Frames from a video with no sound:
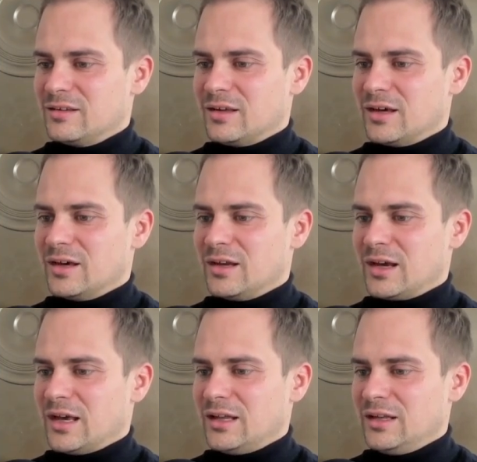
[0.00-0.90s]
Yeah, and
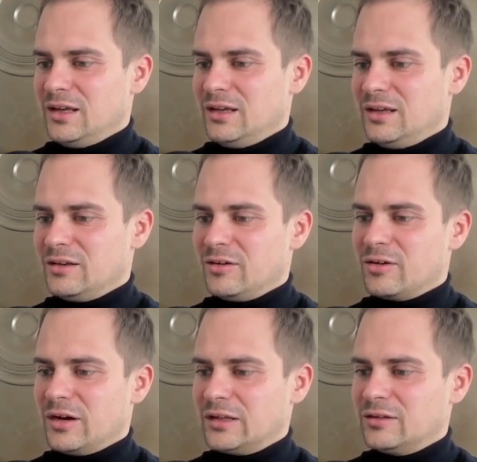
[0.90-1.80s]
again, they
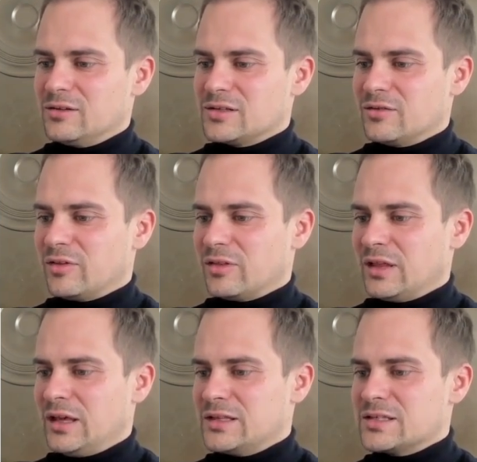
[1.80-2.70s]
connect to those different
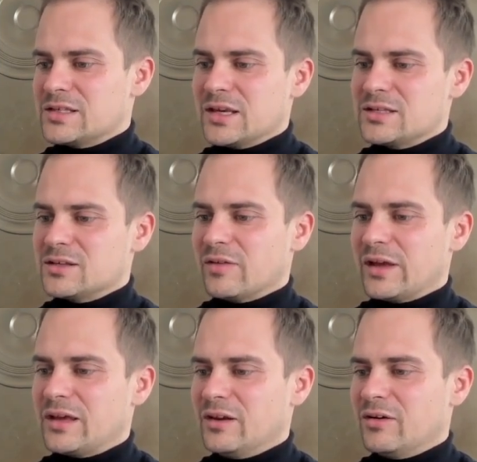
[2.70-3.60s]
things, and so it's sort of
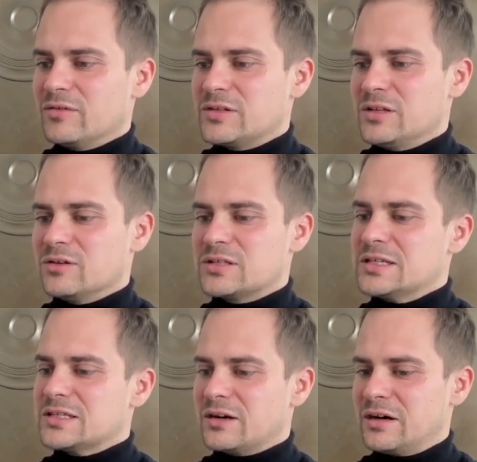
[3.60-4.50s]
like obviously those
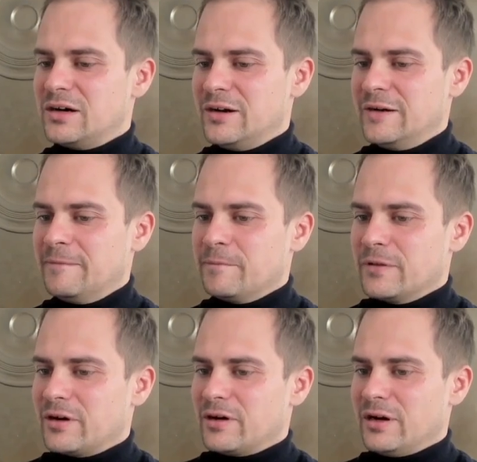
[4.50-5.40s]
things are
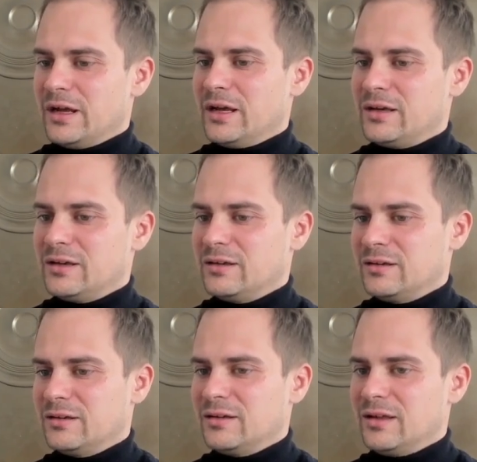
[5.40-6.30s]
like,
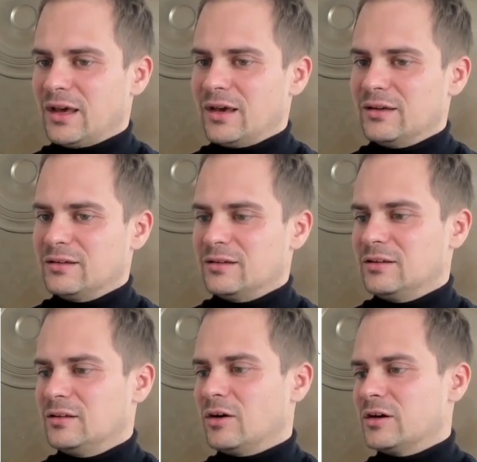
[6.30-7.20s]
yeah,
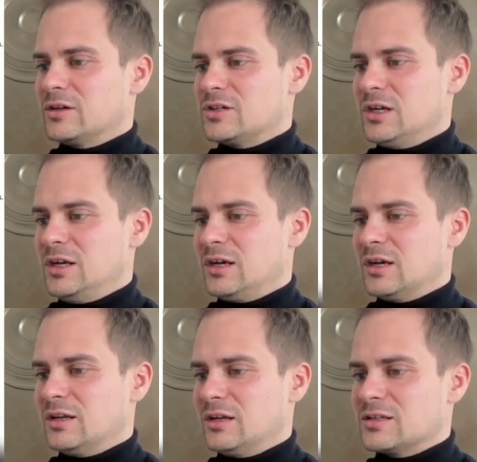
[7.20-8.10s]
tongue in cheek,
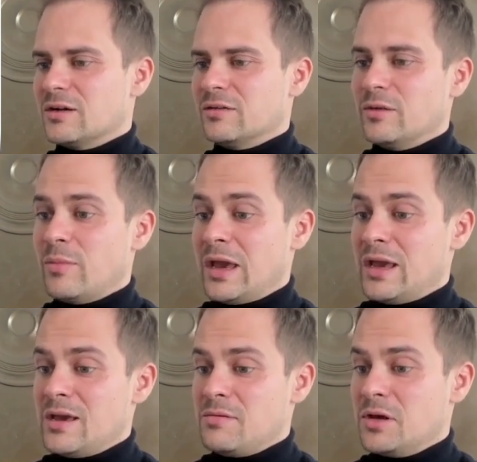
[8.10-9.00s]
and some of them
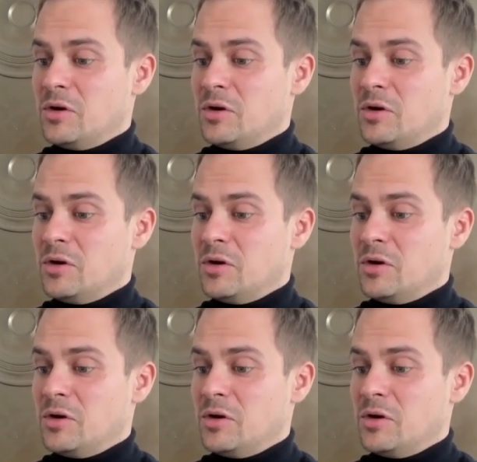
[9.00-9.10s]
may